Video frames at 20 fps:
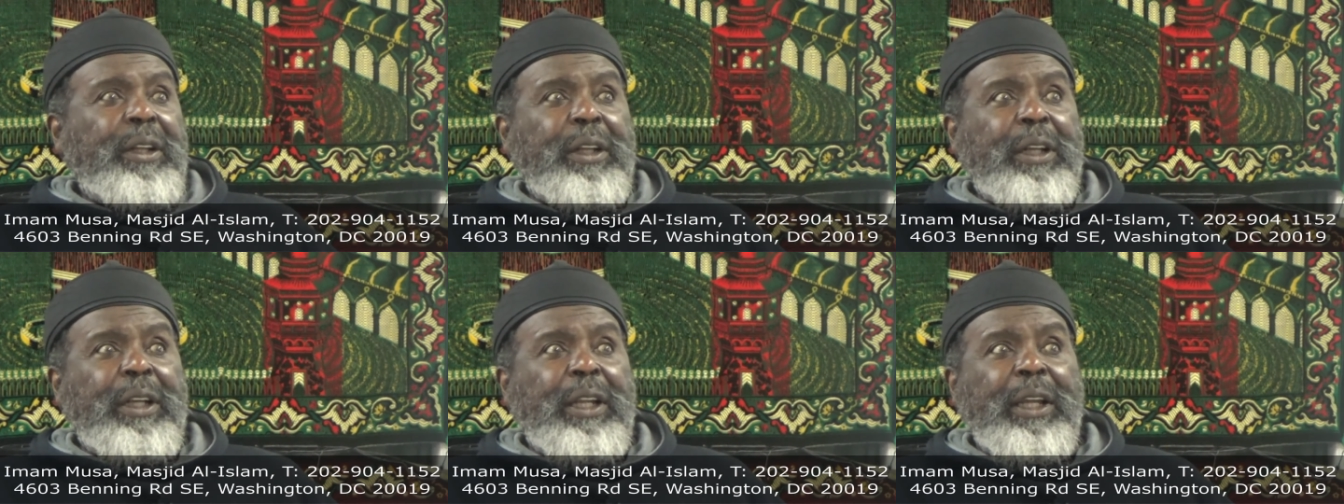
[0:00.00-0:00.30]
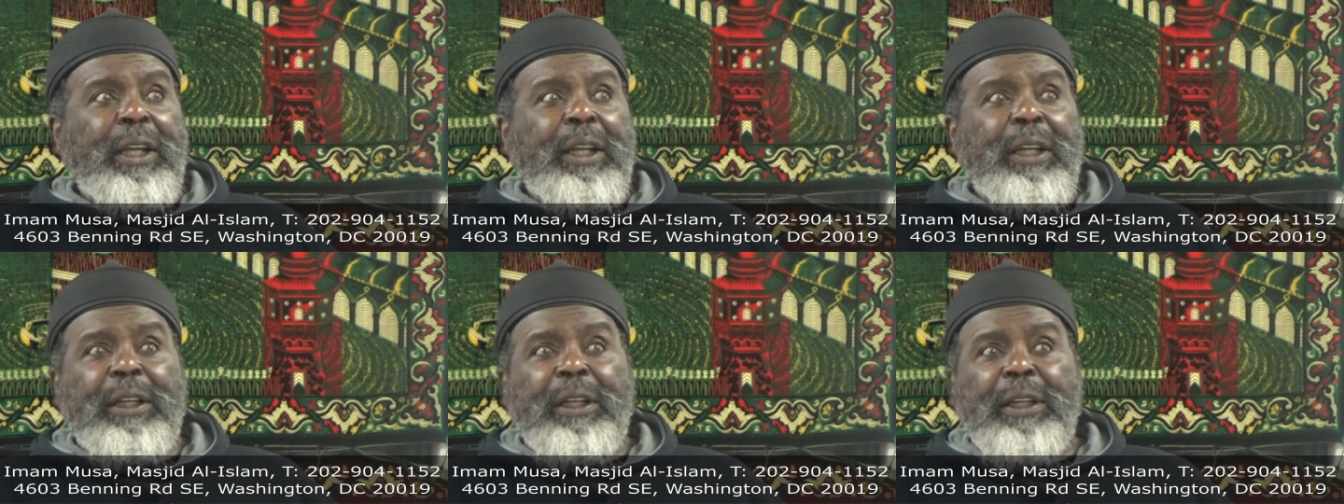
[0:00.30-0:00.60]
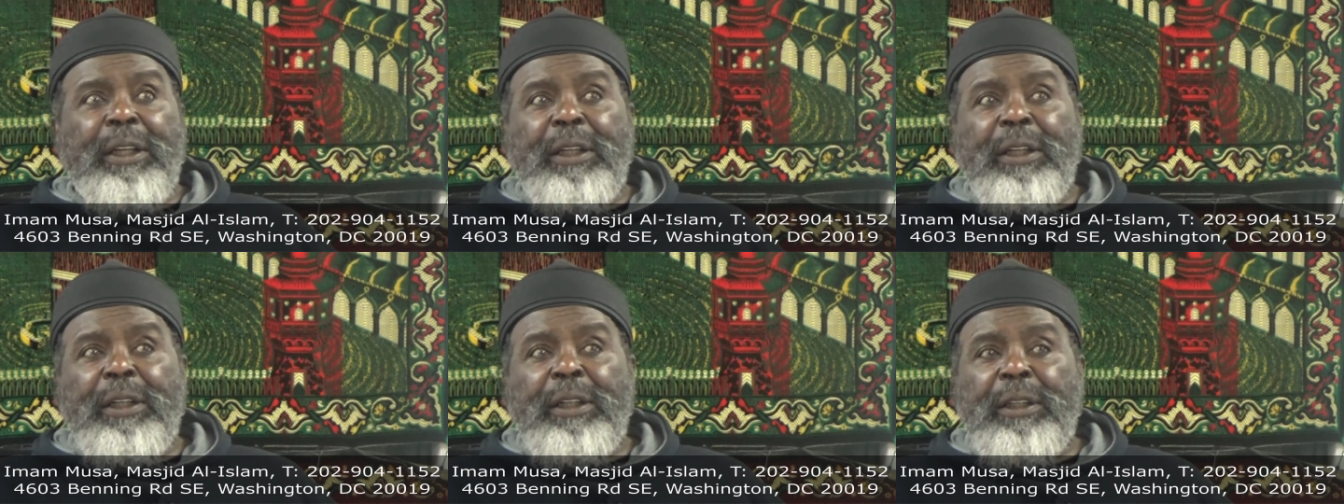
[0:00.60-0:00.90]
like,
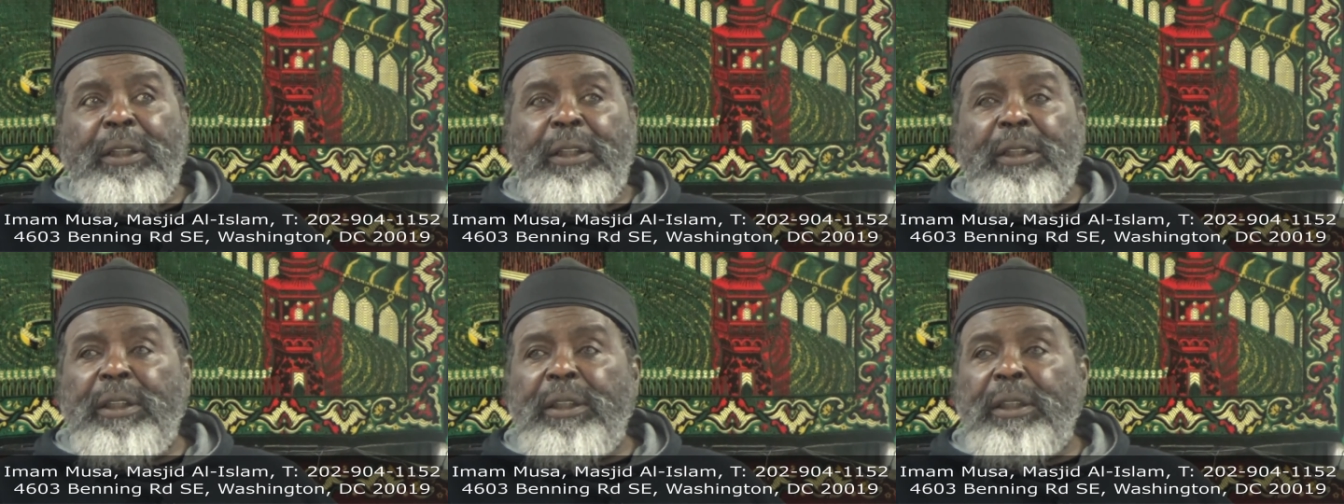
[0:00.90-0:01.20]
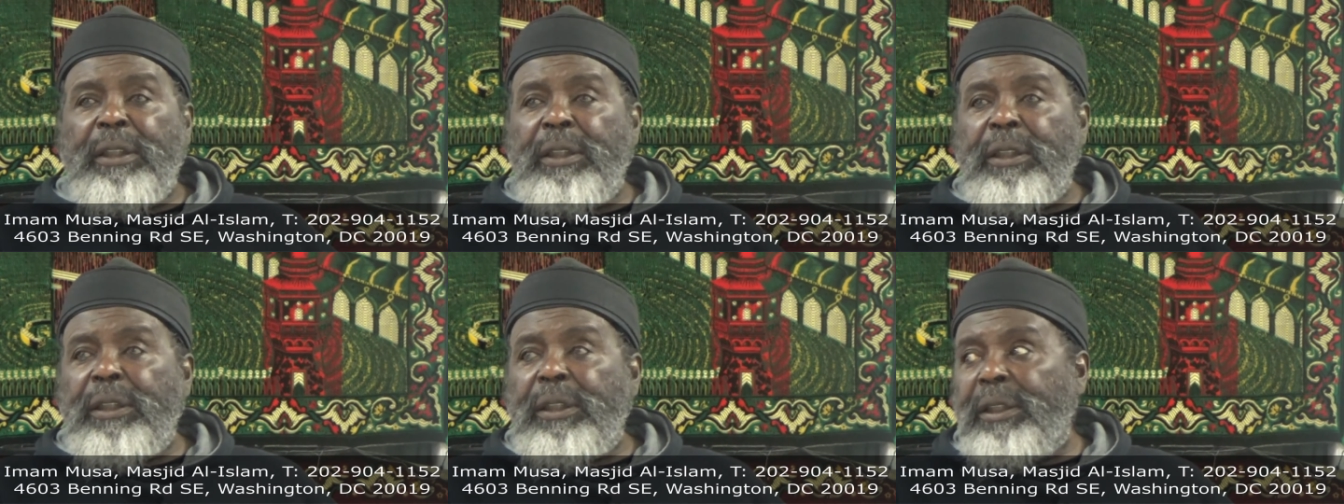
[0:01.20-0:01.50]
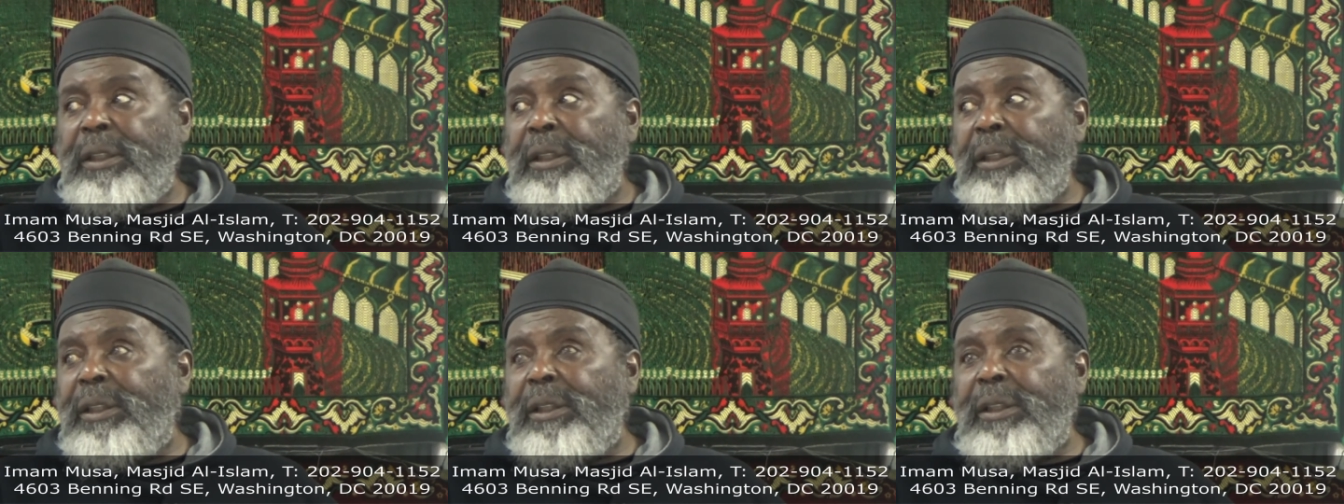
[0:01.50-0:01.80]
uh,
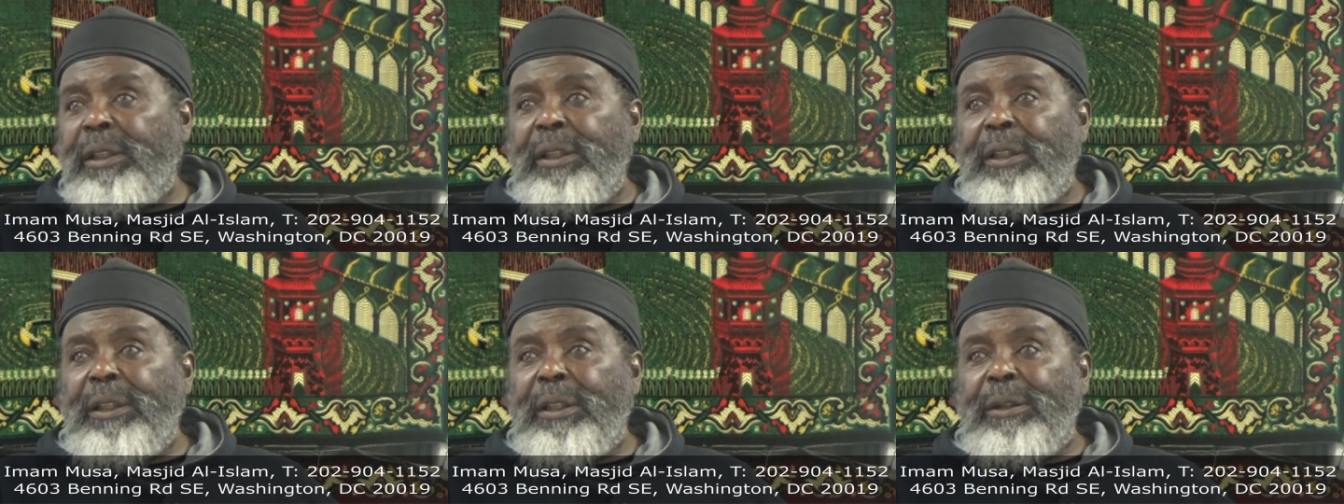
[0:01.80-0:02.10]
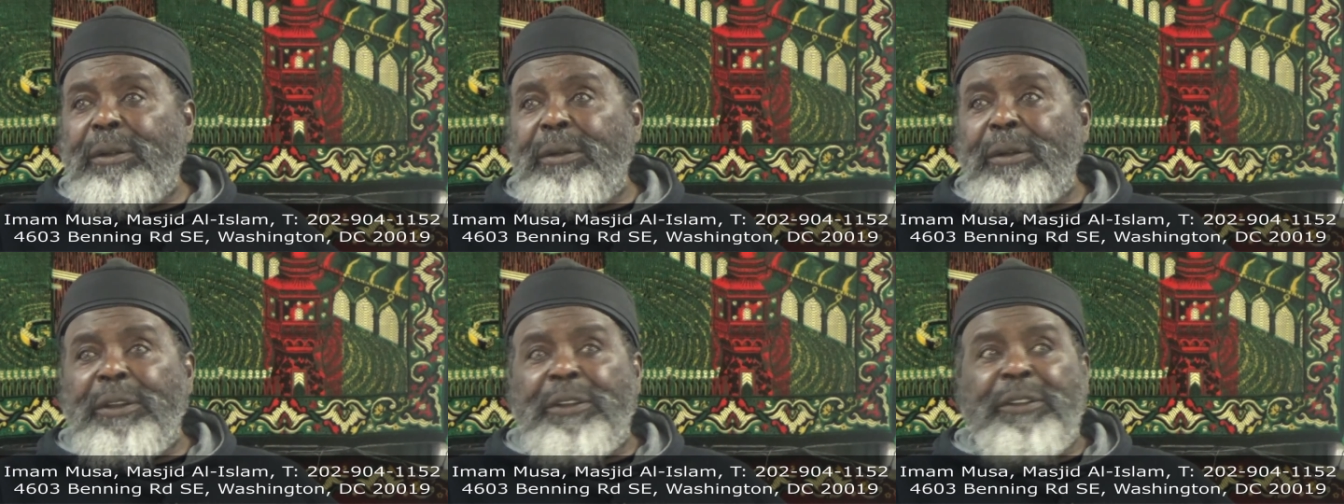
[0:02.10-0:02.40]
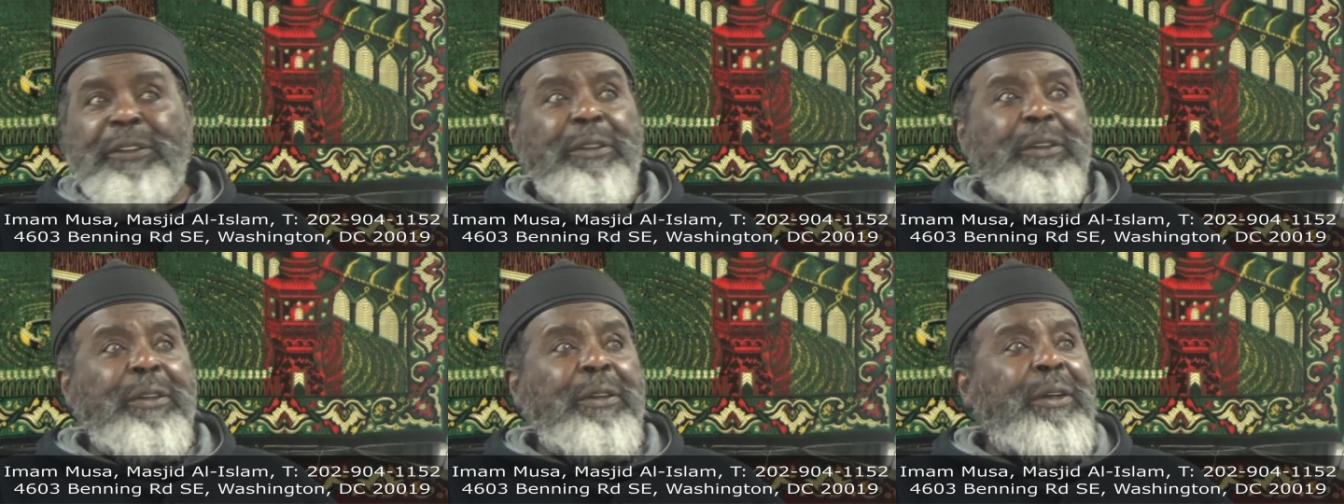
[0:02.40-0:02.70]

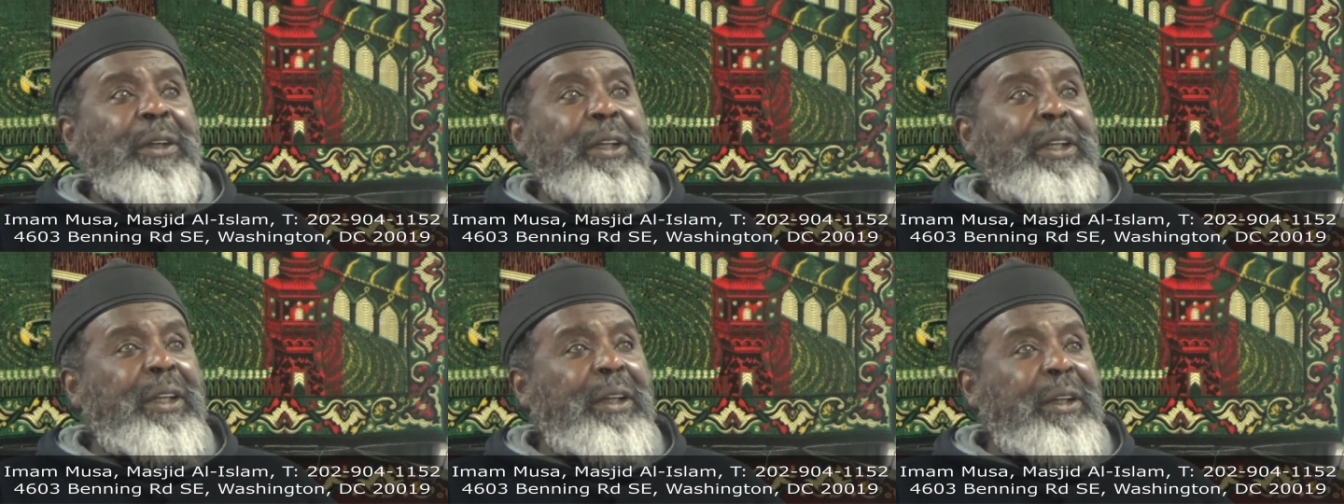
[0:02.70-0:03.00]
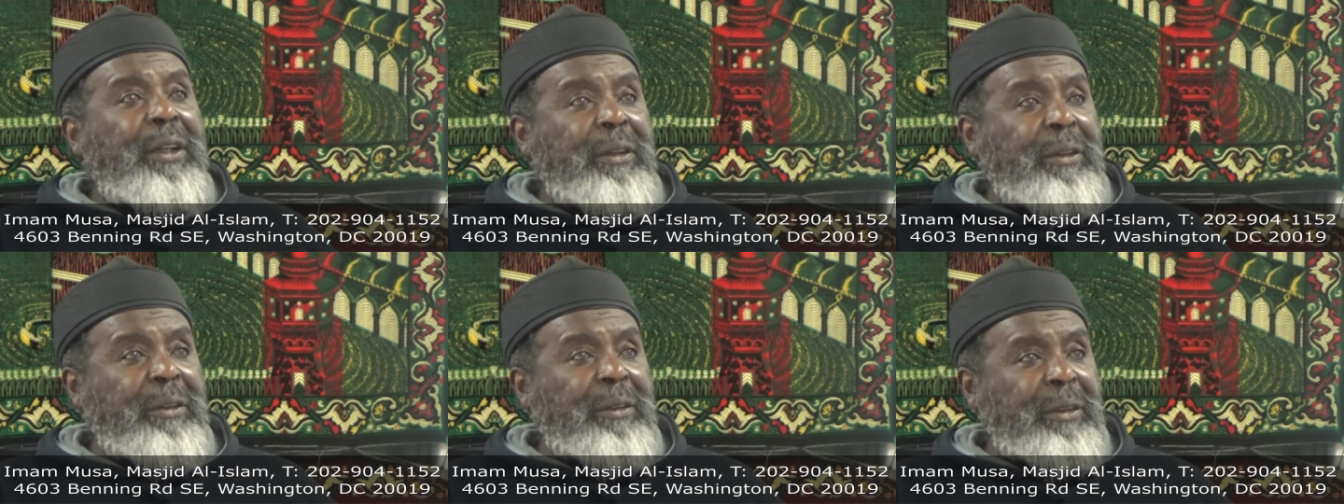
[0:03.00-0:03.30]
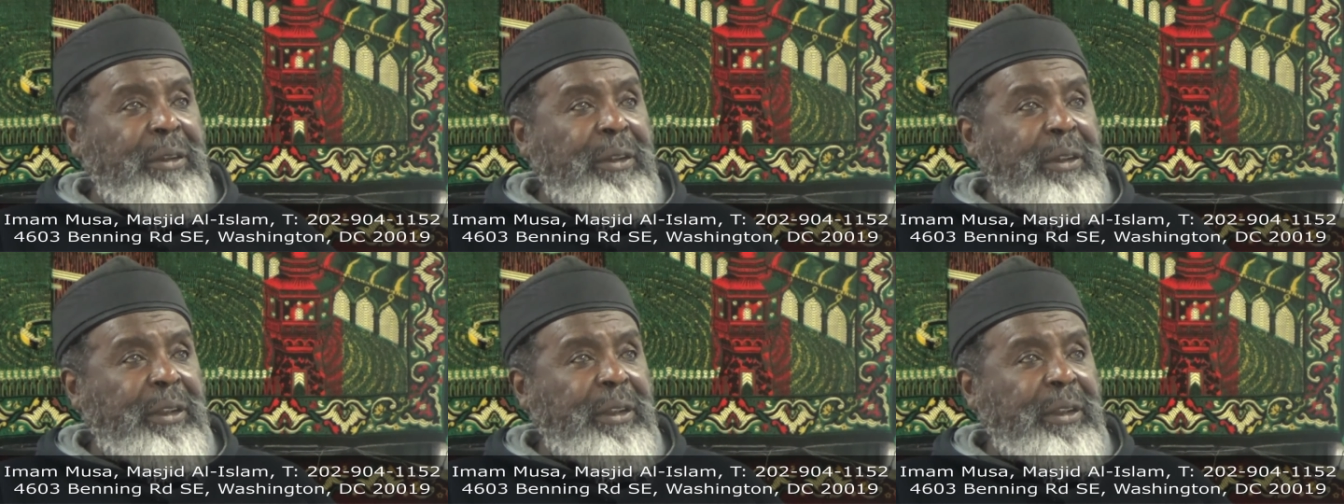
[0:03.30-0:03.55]
what's going on?